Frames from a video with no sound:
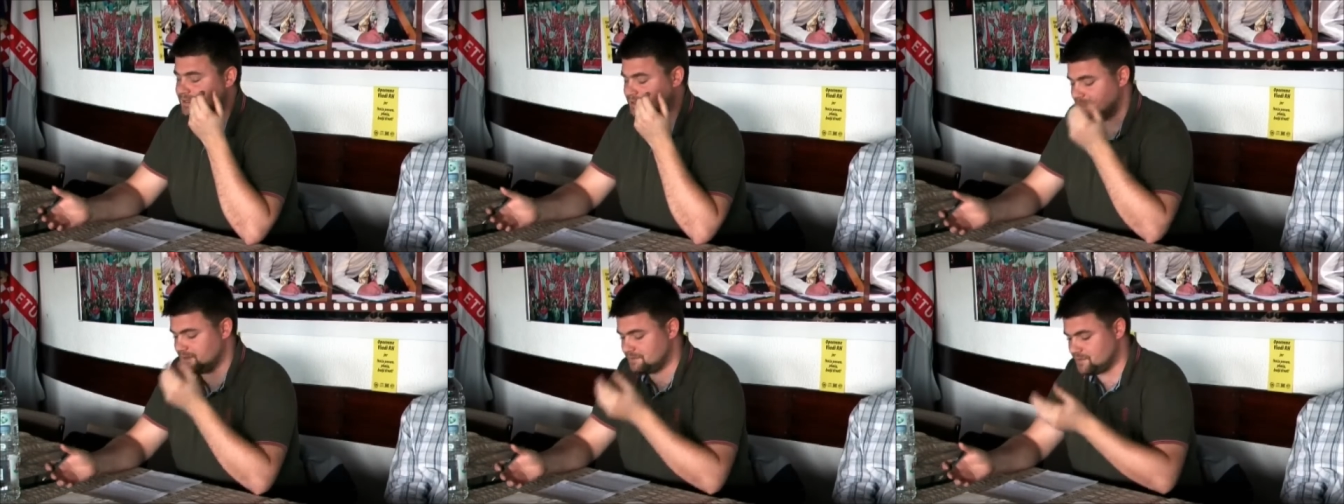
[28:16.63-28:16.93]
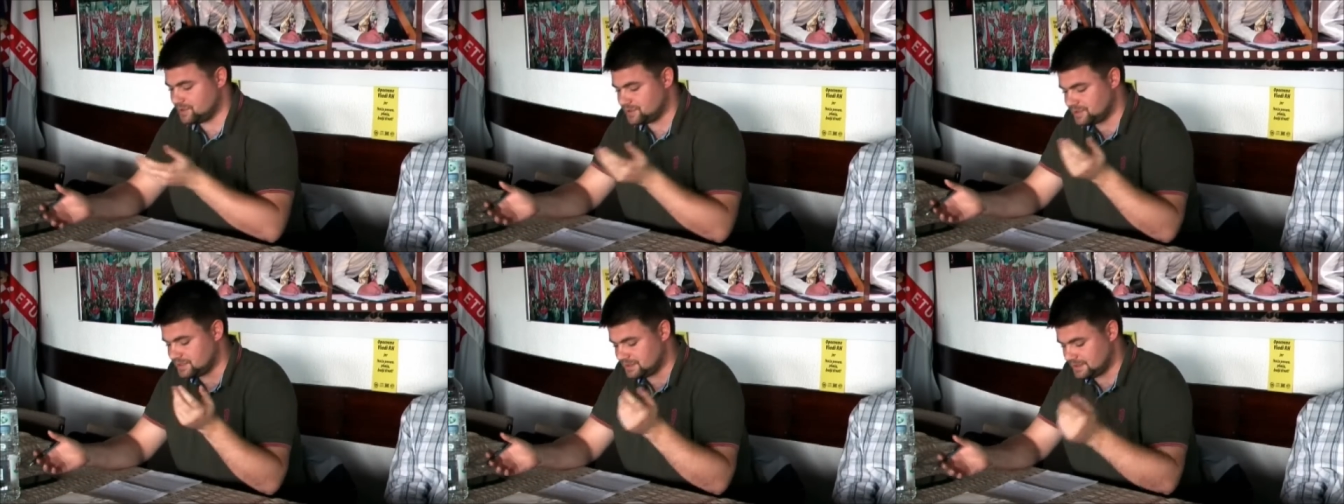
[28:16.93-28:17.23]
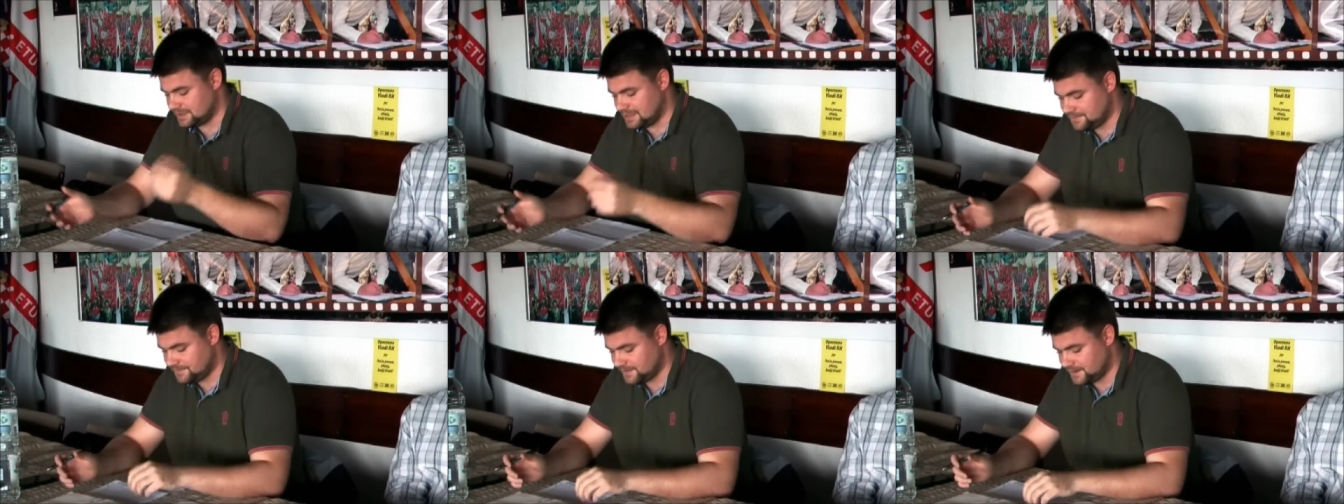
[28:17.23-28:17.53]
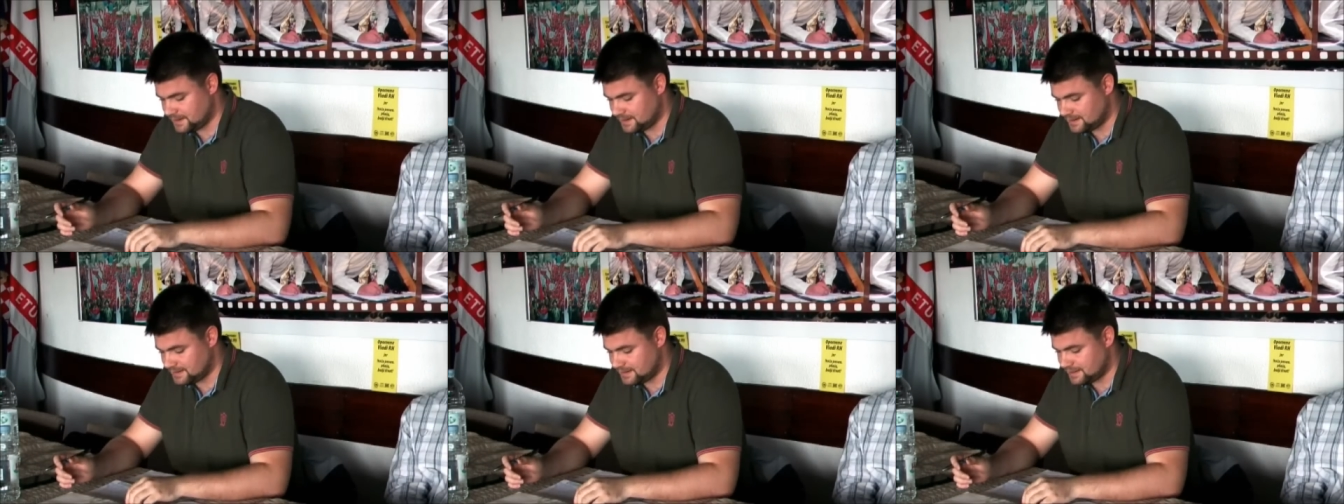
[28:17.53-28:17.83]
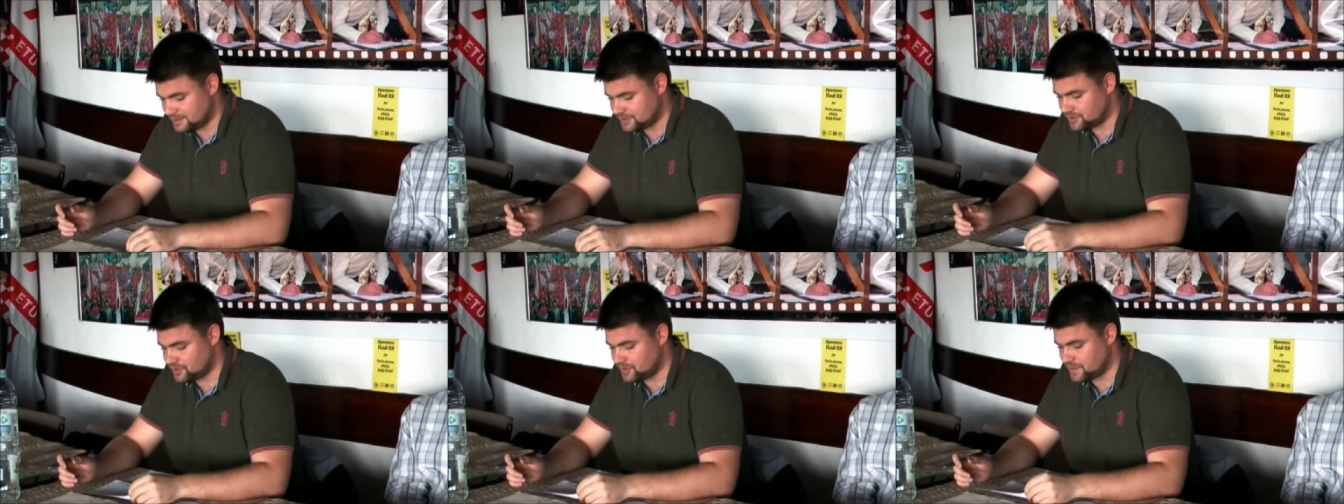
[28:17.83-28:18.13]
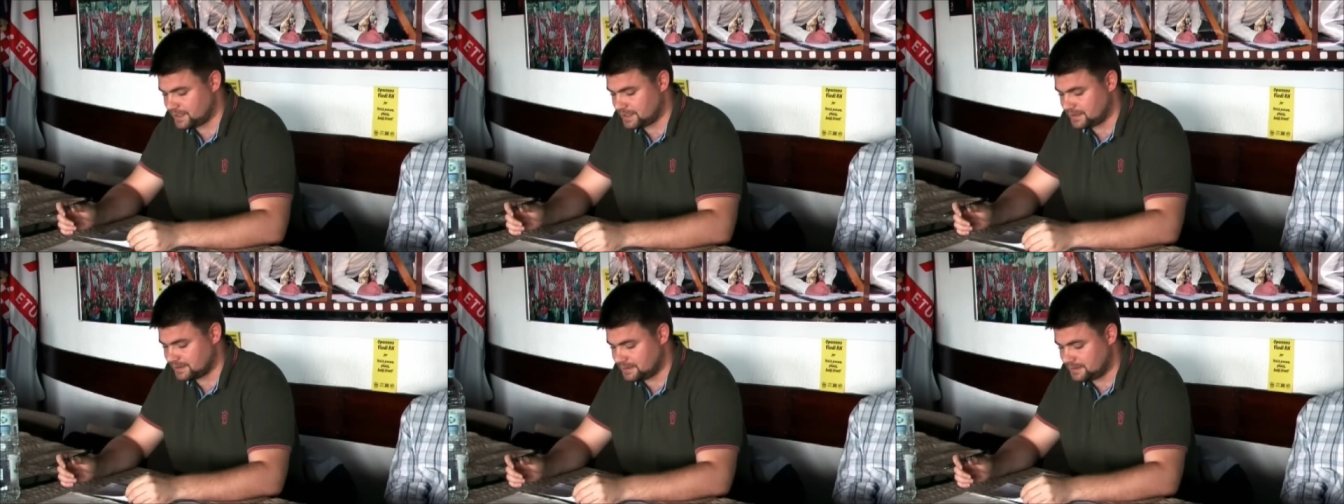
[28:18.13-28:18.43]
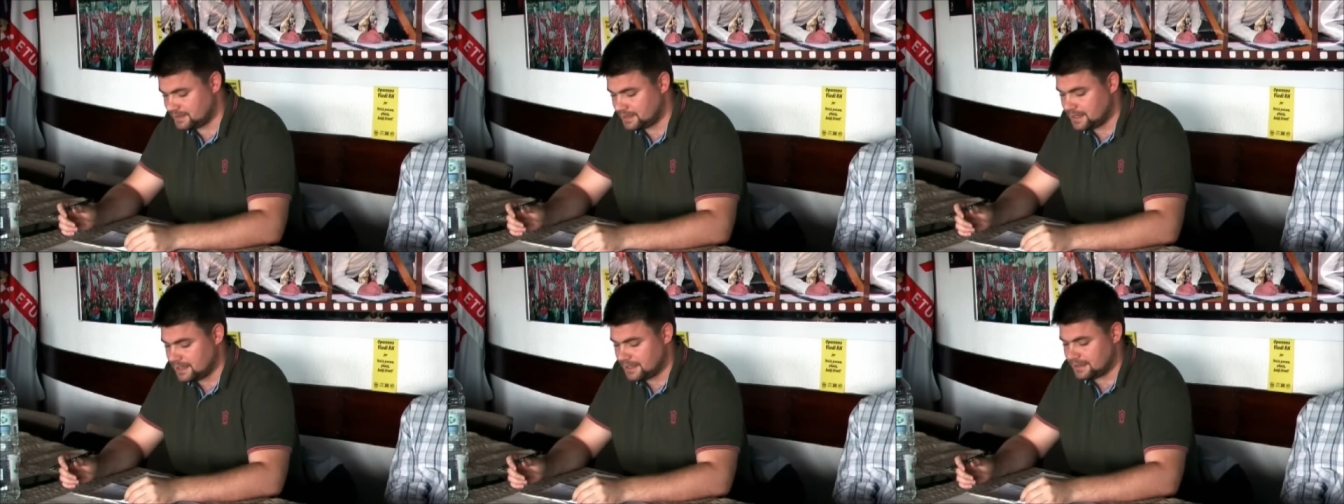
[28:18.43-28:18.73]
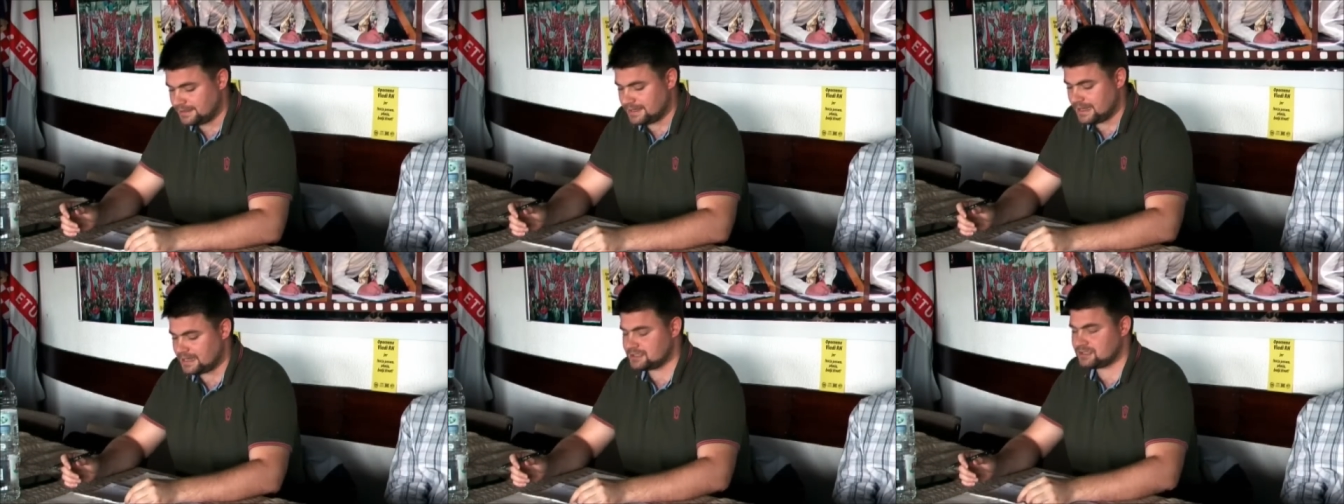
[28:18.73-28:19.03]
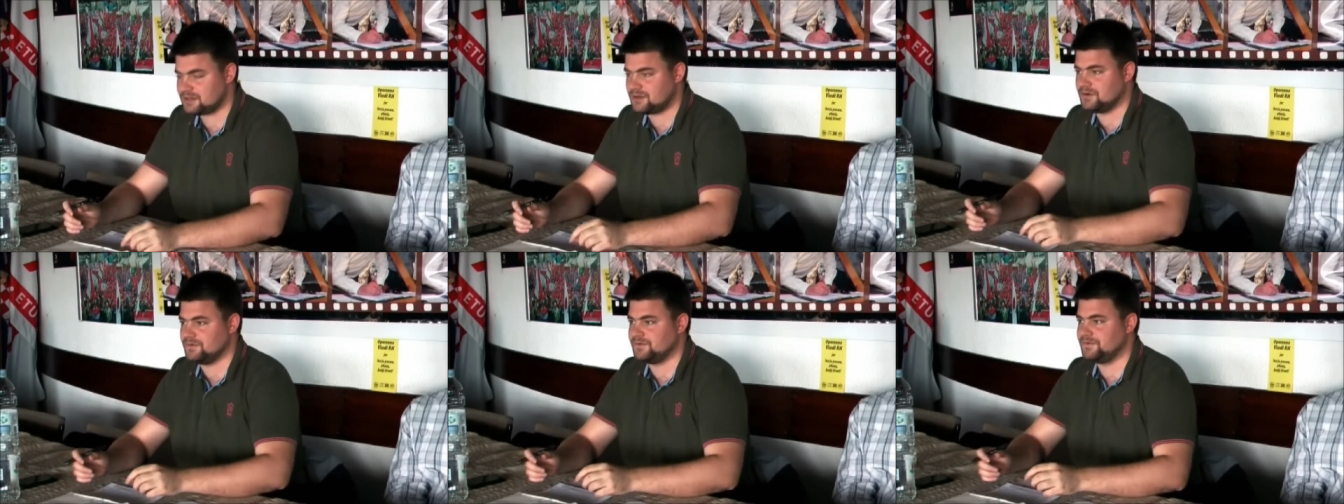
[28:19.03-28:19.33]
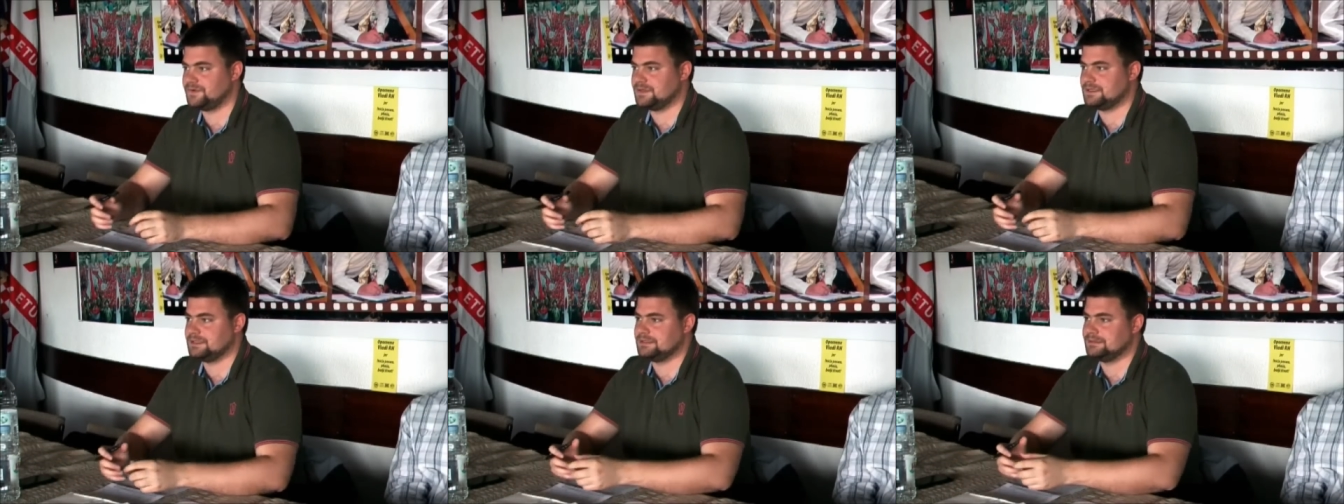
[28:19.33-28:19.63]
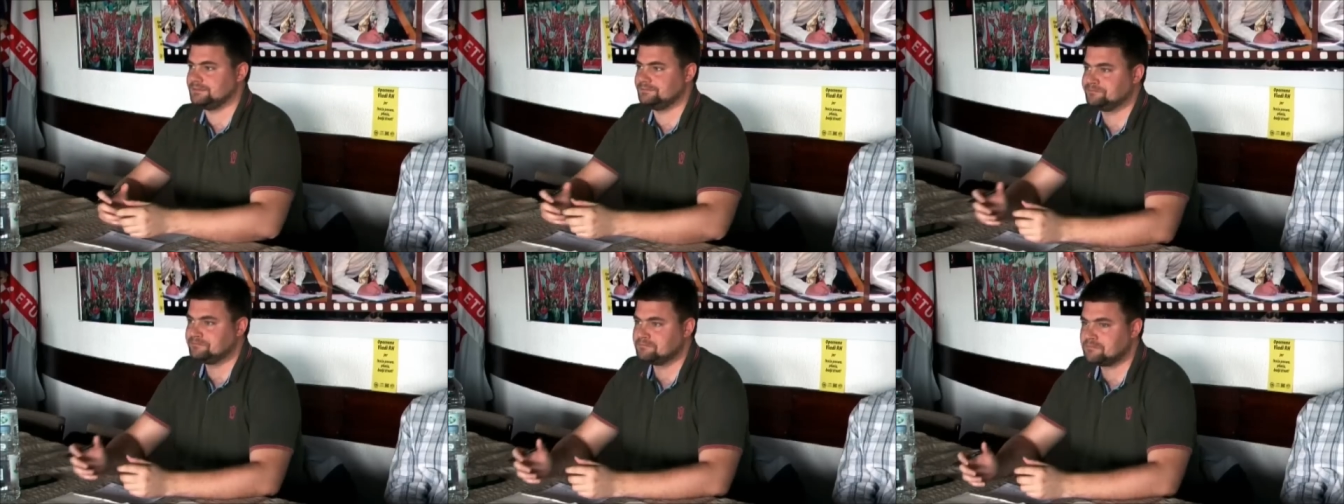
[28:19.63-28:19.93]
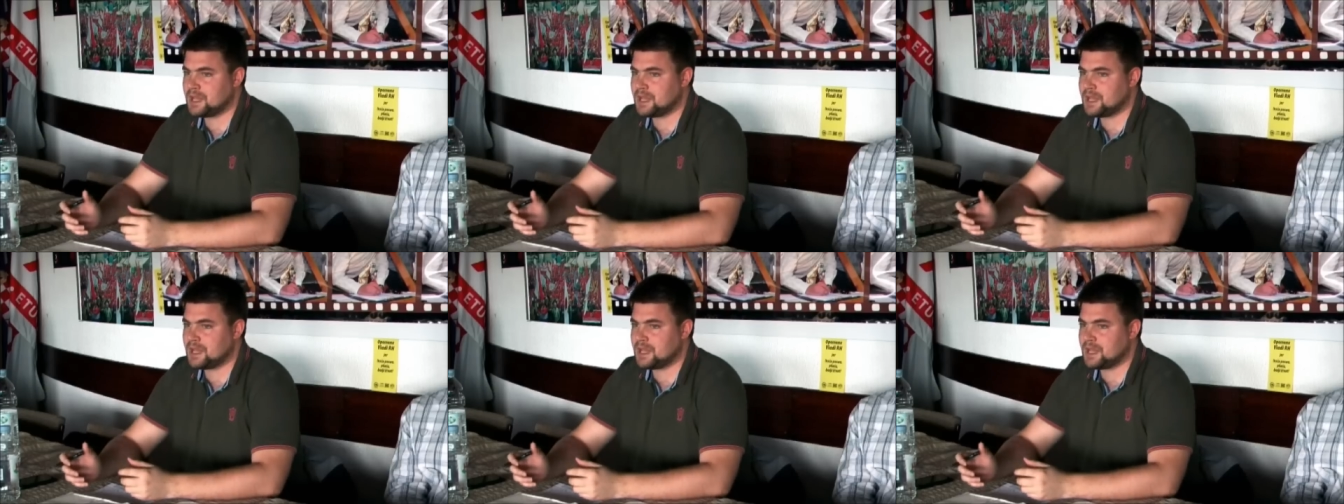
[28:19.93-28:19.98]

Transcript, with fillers: the most difficult historical task of um,